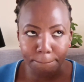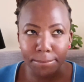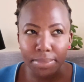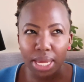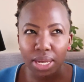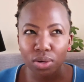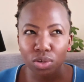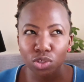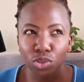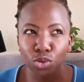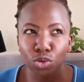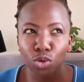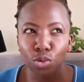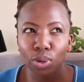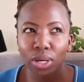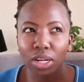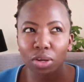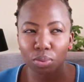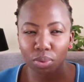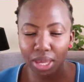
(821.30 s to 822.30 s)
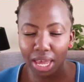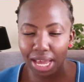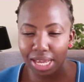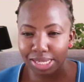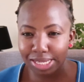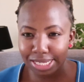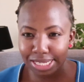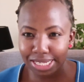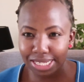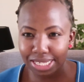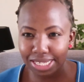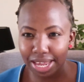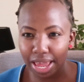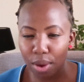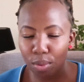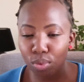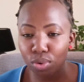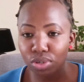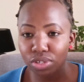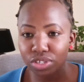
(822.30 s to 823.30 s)
And also, while we are at it, I
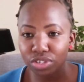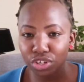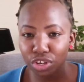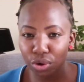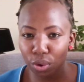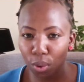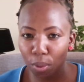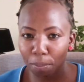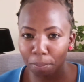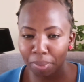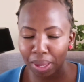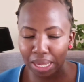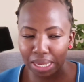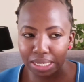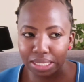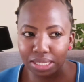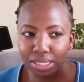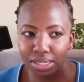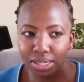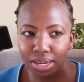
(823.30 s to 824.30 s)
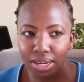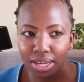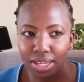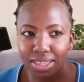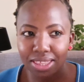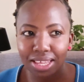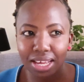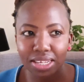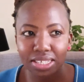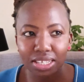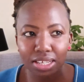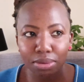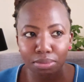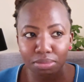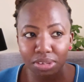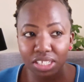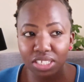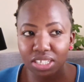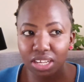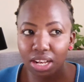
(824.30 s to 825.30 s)
would recommend that
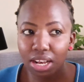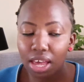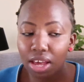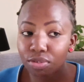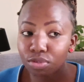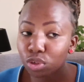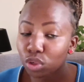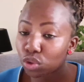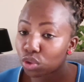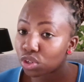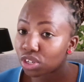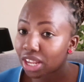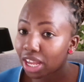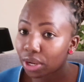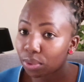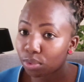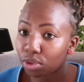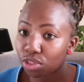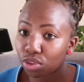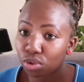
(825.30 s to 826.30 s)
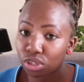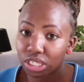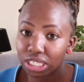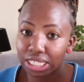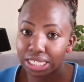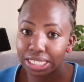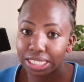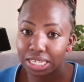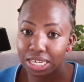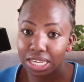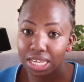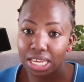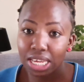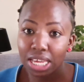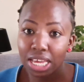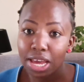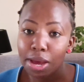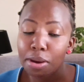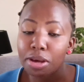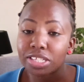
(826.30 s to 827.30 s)
immediately after you're done with your degree,
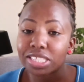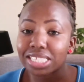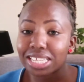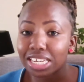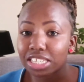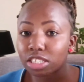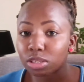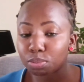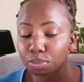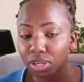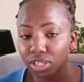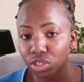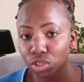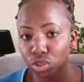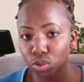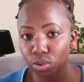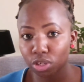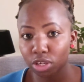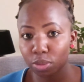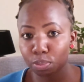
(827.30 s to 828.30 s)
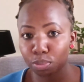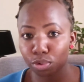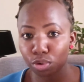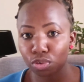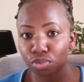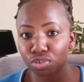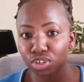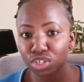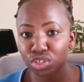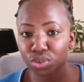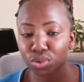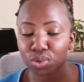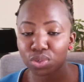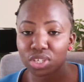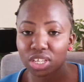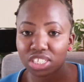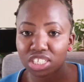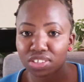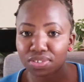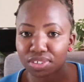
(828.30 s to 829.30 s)
start pursuing professional
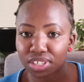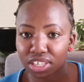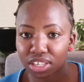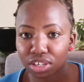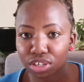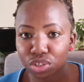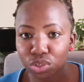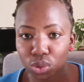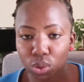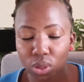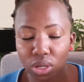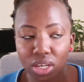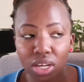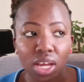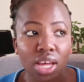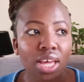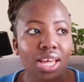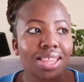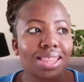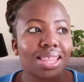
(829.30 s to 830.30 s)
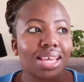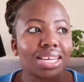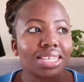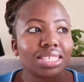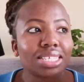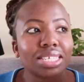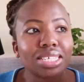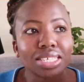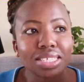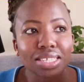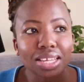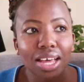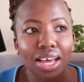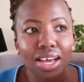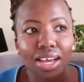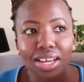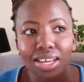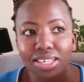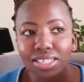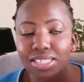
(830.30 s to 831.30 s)
certification. That is
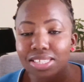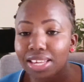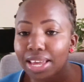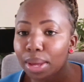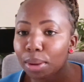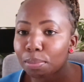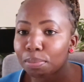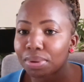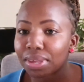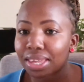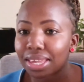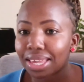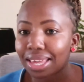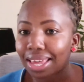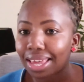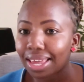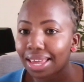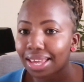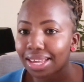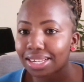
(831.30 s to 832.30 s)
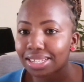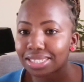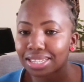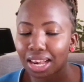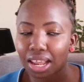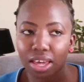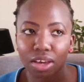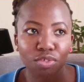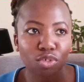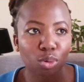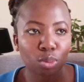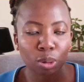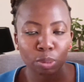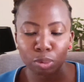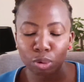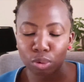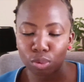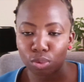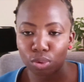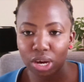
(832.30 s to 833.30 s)
CIPS, for
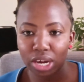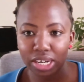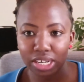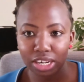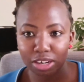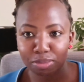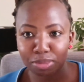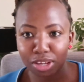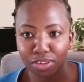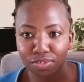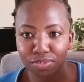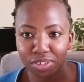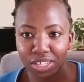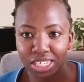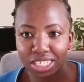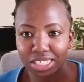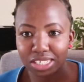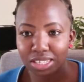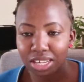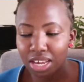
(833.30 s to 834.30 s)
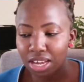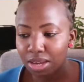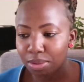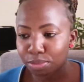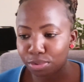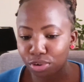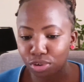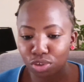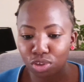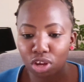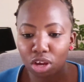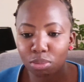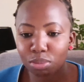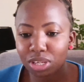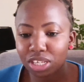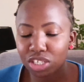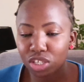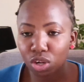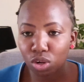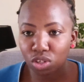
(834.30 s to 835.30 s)
people who are in my field,
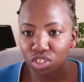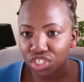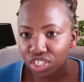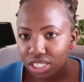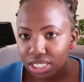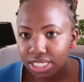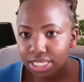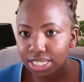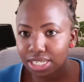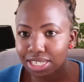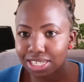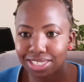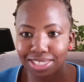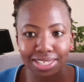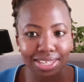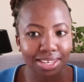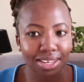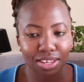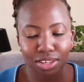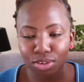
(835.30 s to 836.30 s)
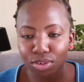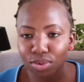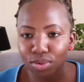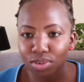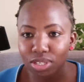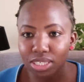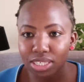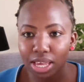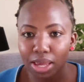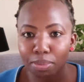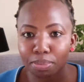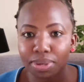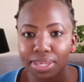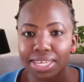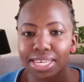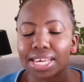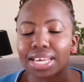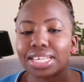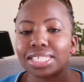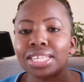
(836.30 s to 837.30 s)
procurement, logistics,
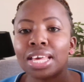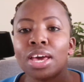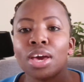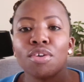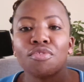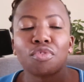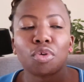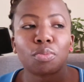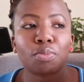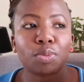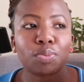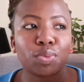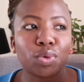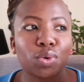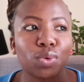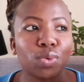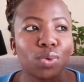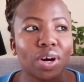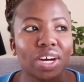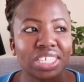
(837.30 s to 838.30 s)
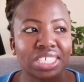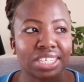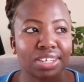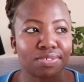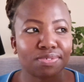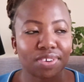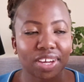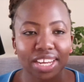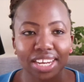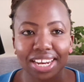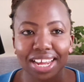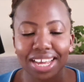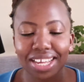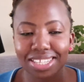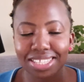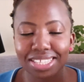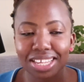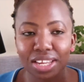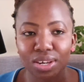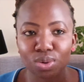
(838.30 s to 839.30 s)
CIPS. For people who are in
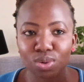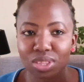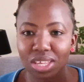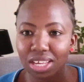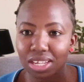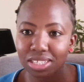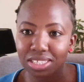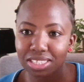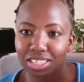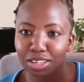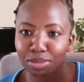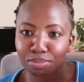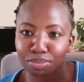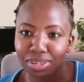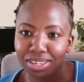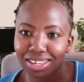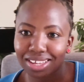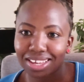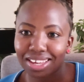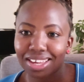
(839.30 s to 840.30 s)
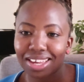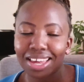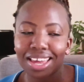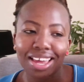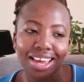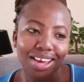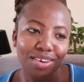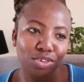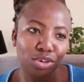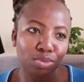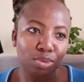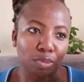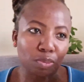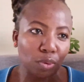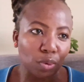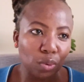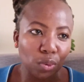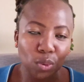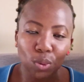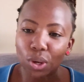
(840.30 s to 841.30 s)
finance, I know there's CPA. For people
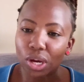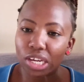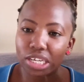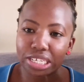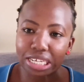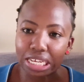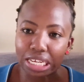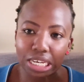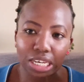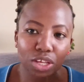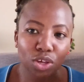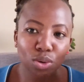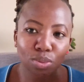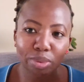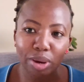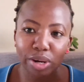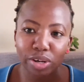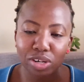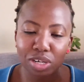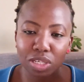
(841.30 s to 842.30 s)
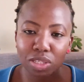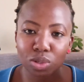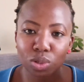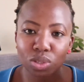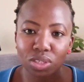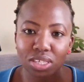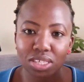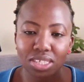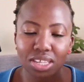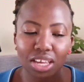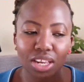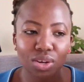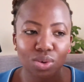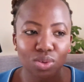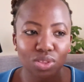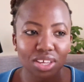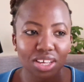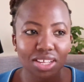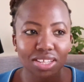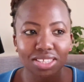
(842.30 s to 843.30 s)
who are in human resources, I know
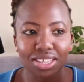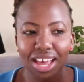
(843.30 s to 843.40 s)
there's